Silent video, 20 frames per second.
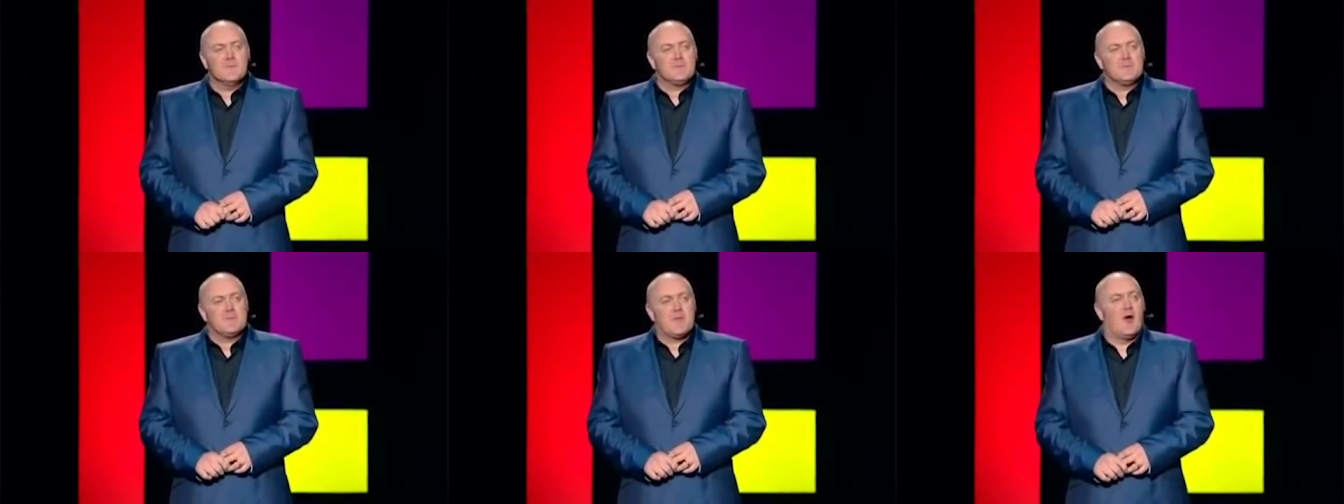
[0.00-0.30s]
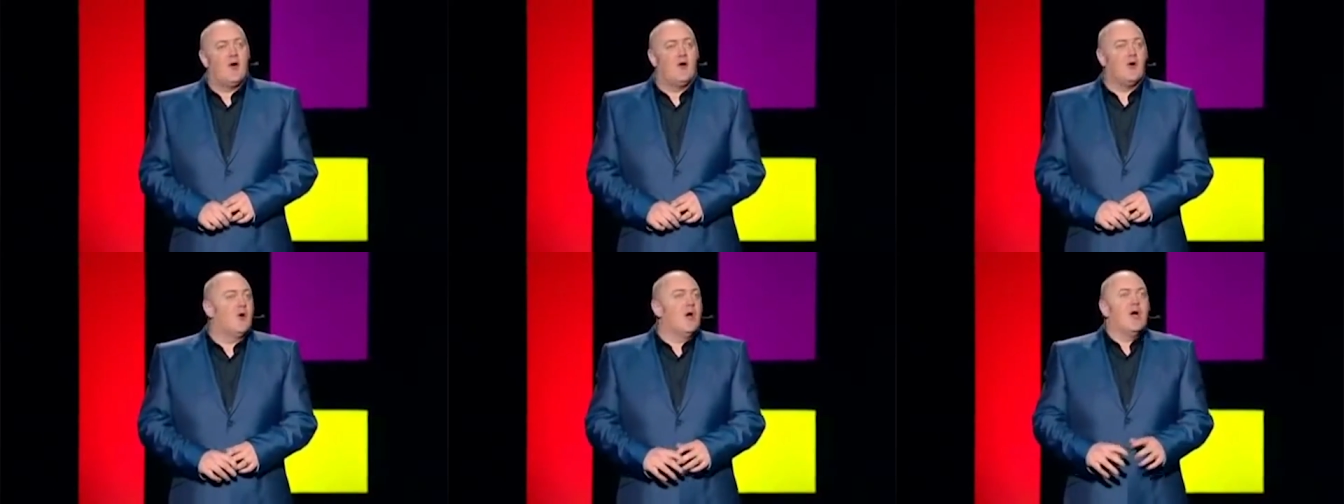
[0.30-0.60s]
from
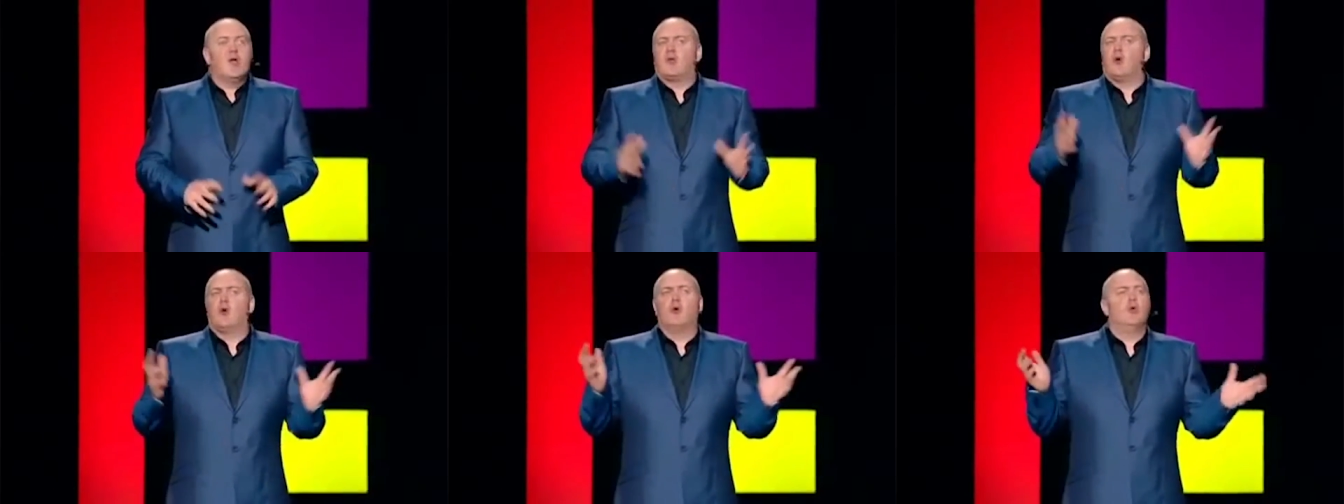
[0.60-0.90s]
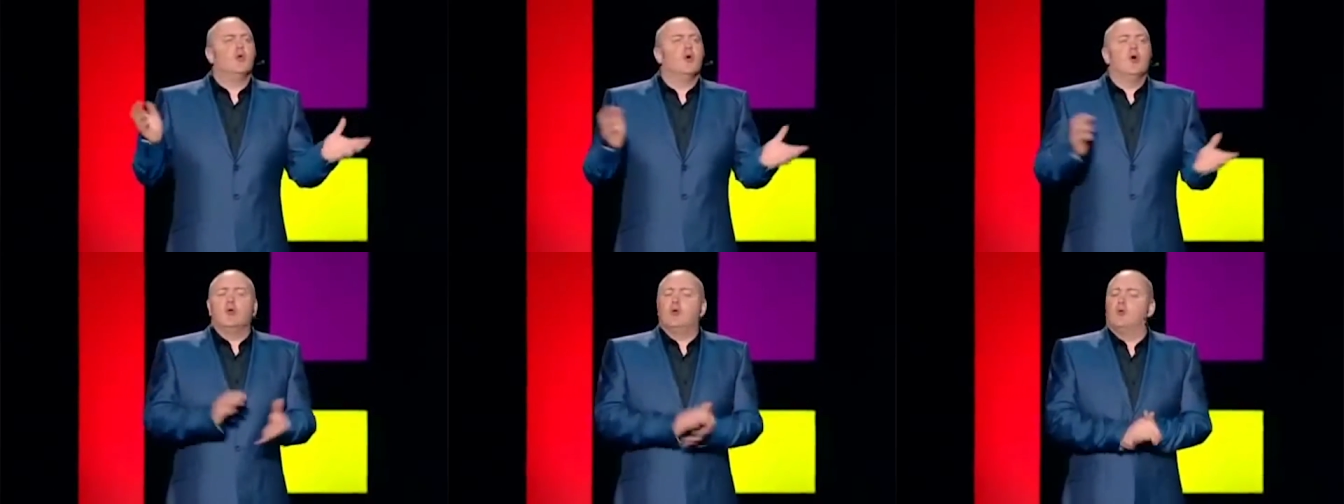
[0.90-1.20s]
Dara
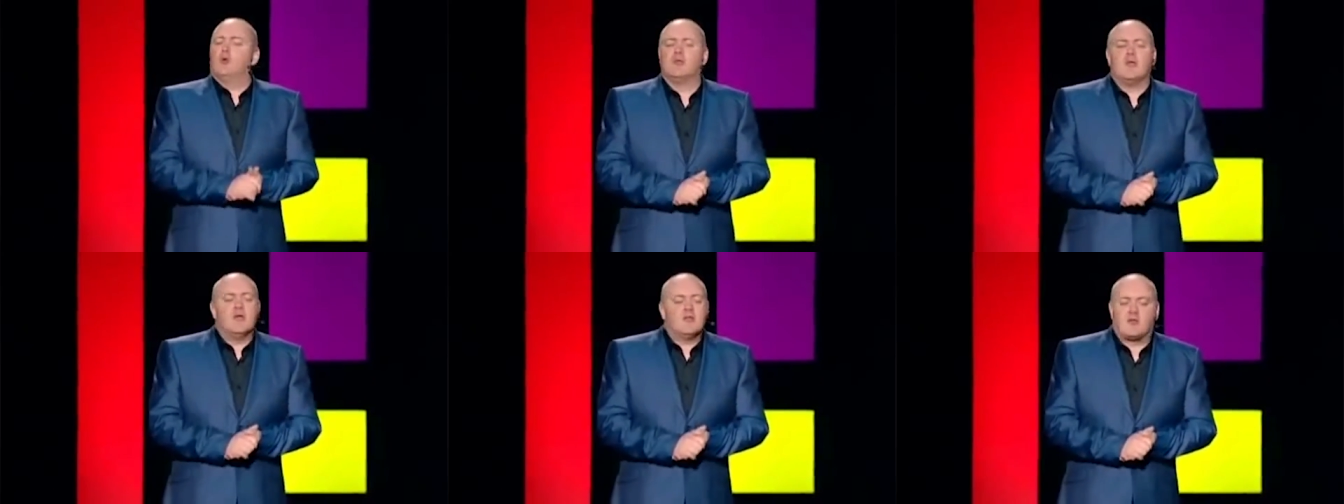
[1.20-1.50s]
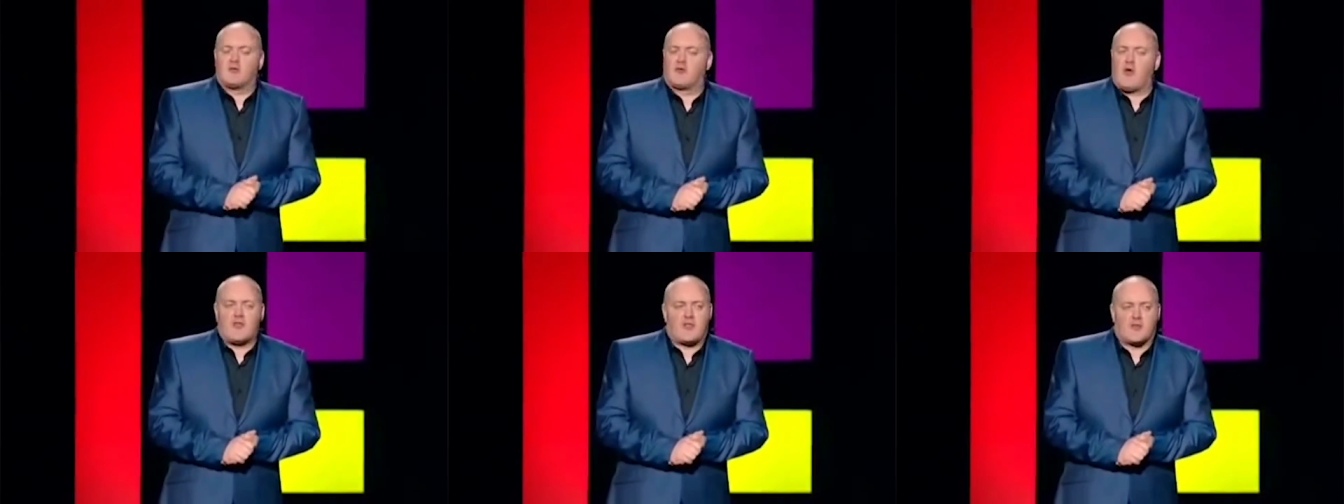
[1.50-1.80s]
O'Briain.
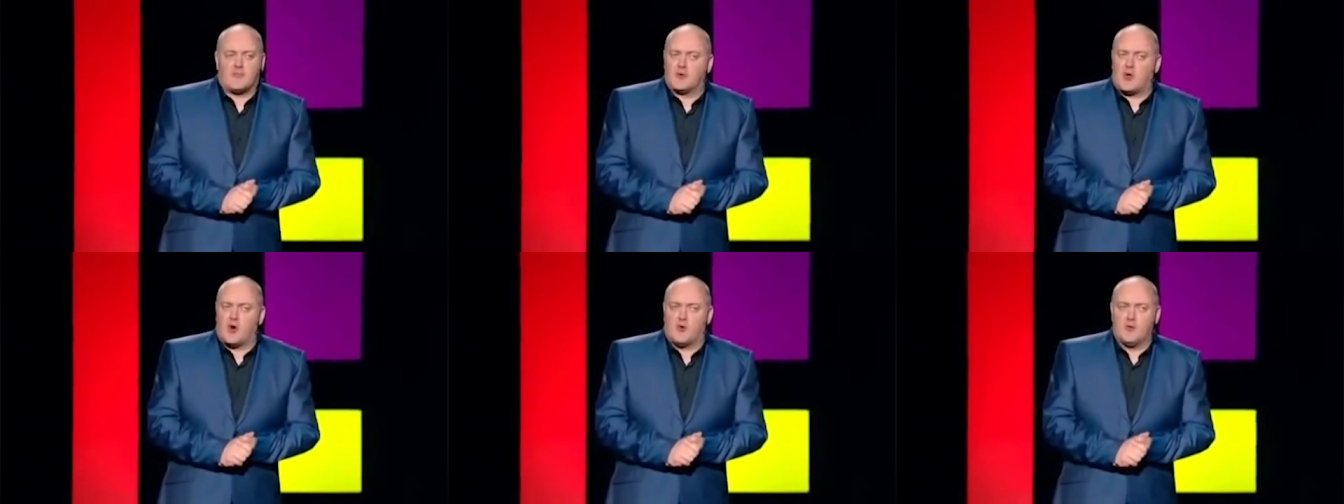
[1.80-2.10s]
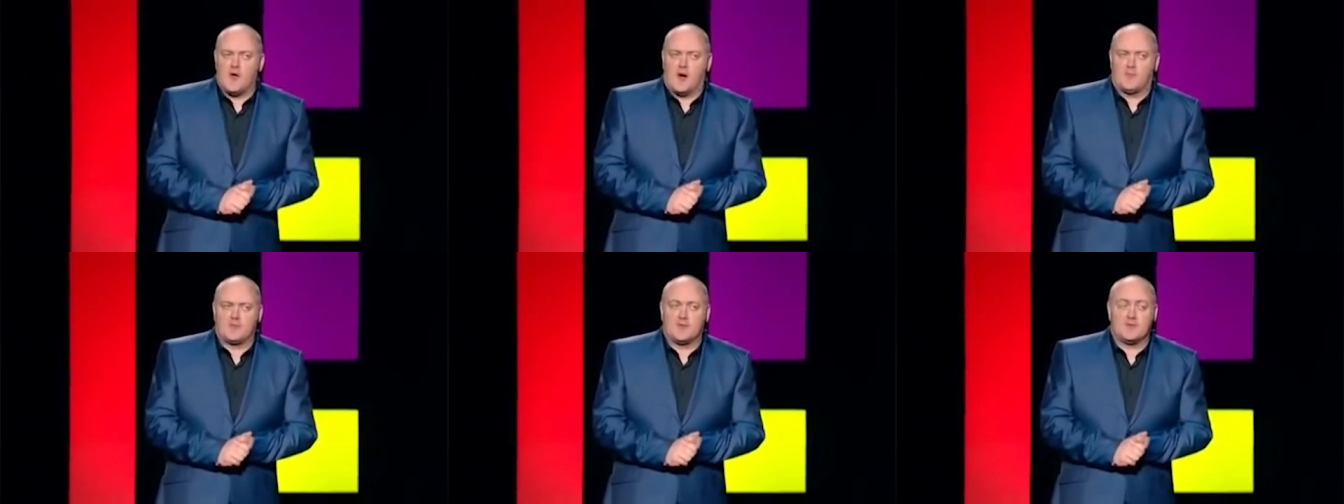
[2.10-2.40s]
The great thing with
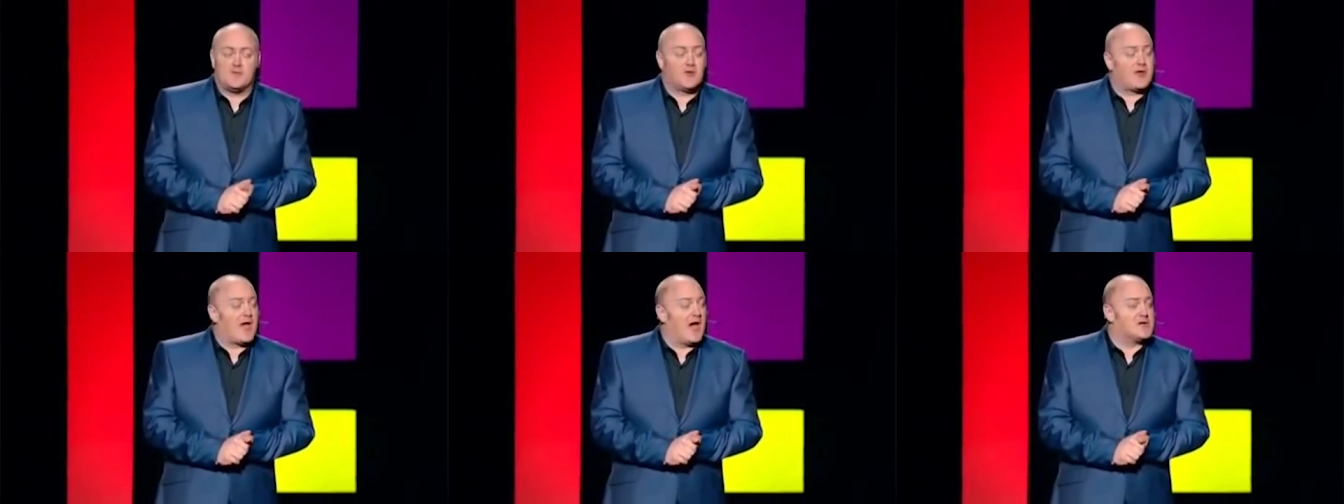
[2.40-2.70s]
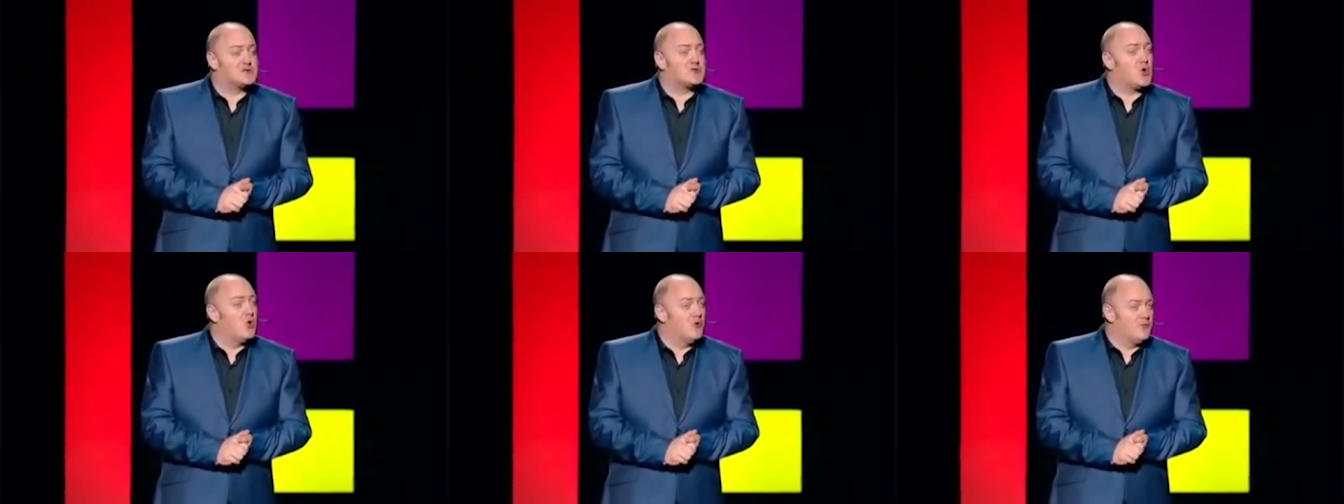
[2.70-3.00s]
homeopathy is you
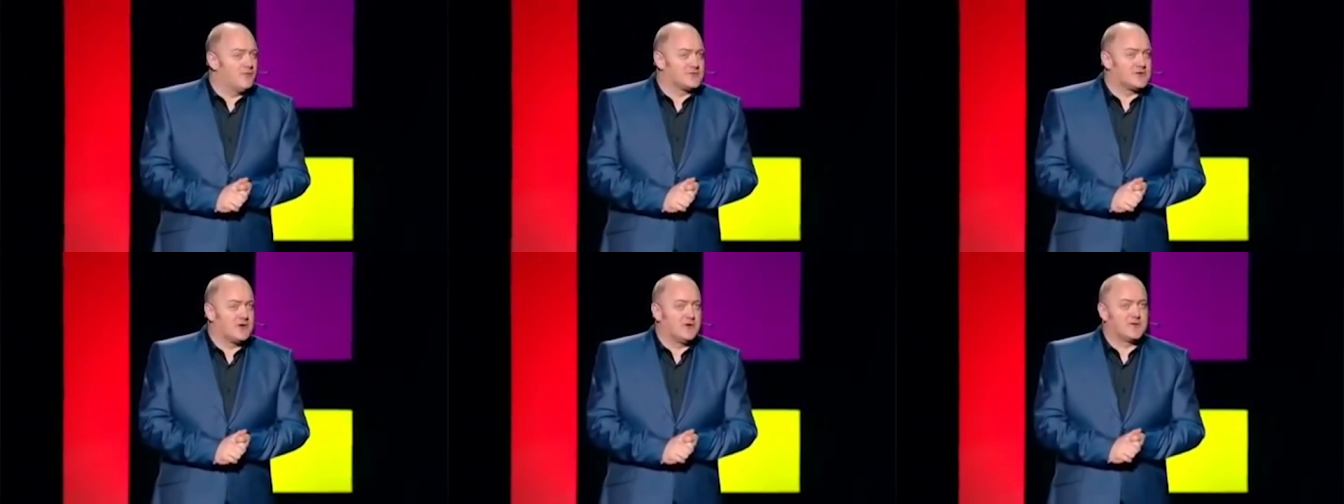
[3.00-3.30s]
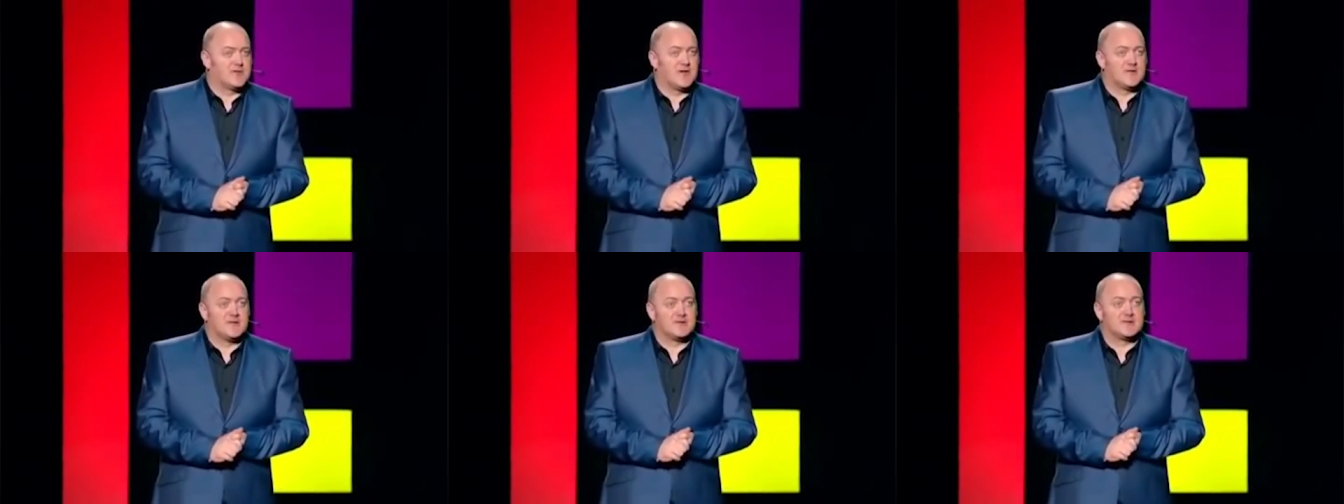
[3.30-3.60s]
can't
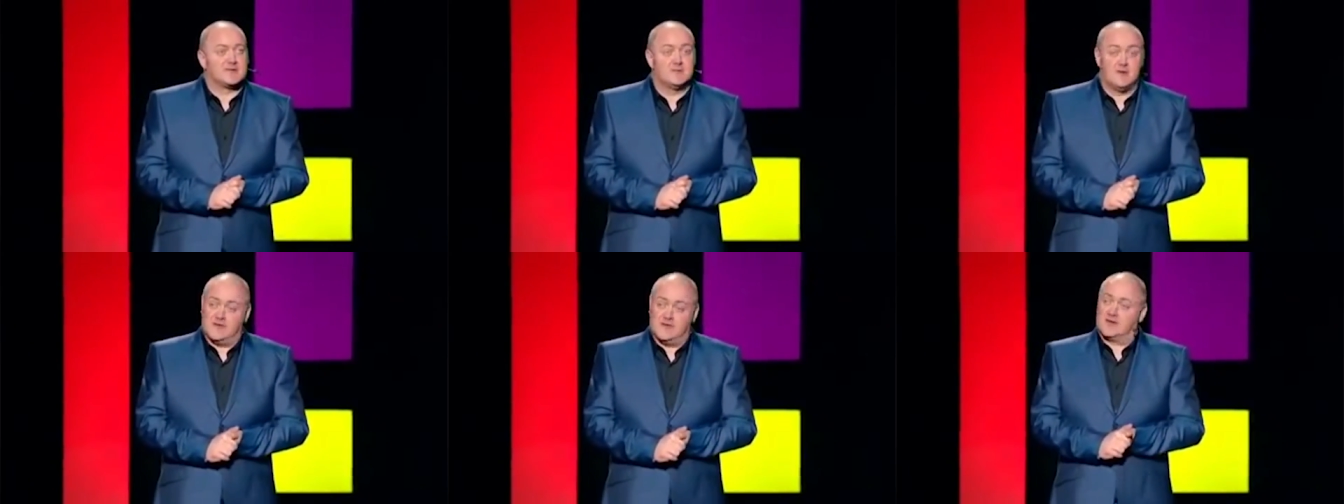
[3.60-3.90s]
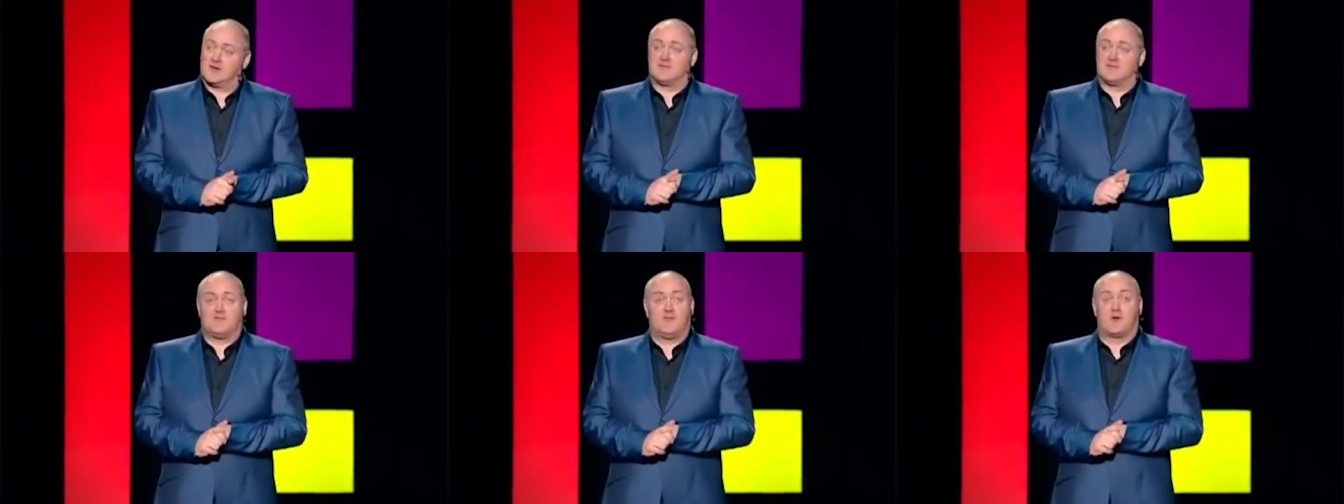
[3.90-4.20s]
overdose on it.
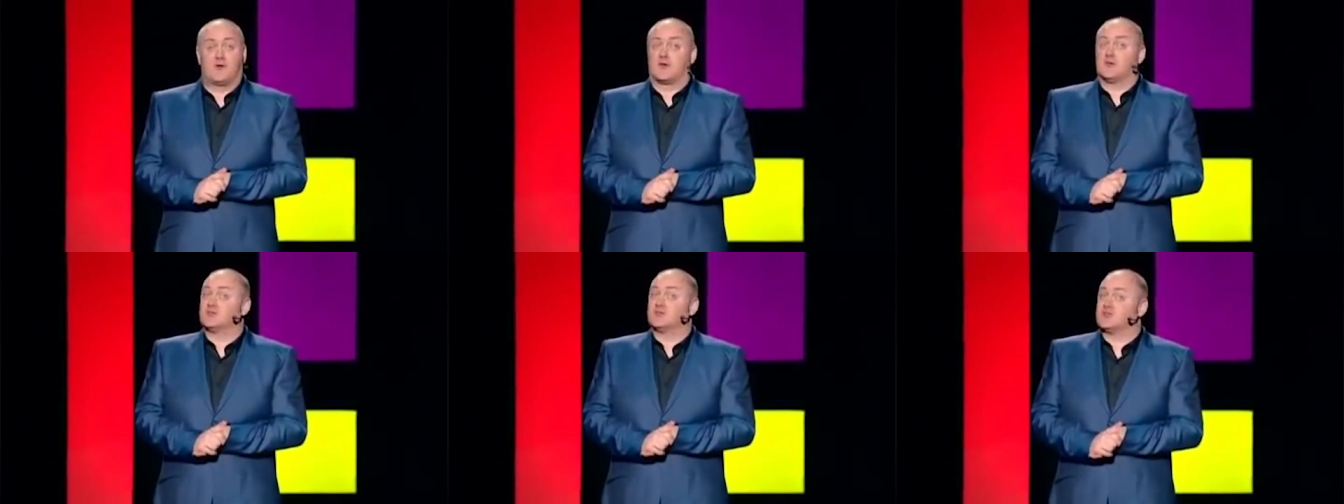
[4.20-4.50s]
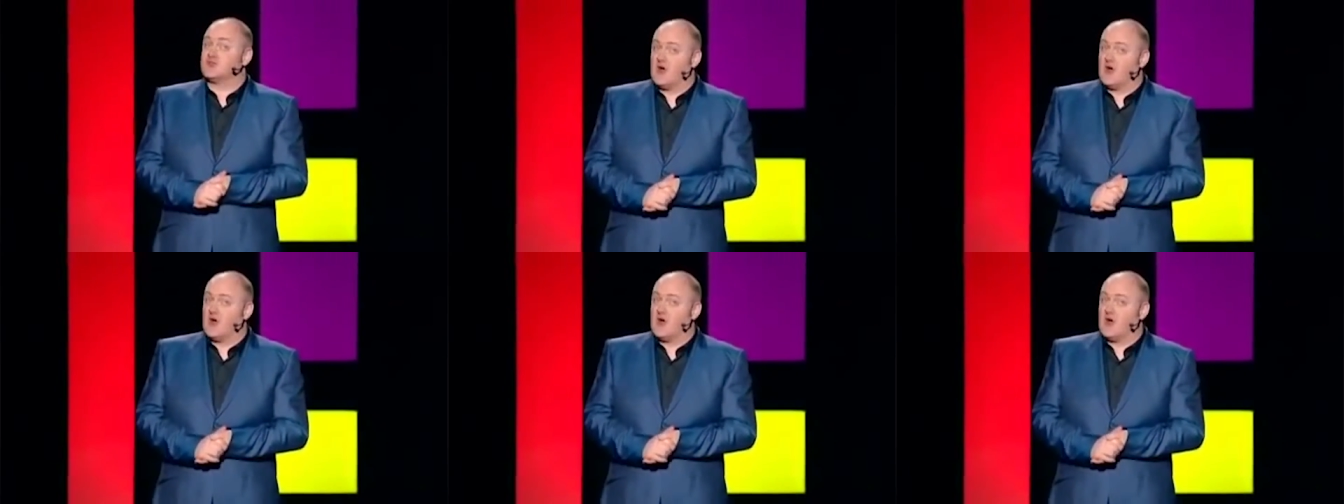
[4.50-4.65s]
you could fucking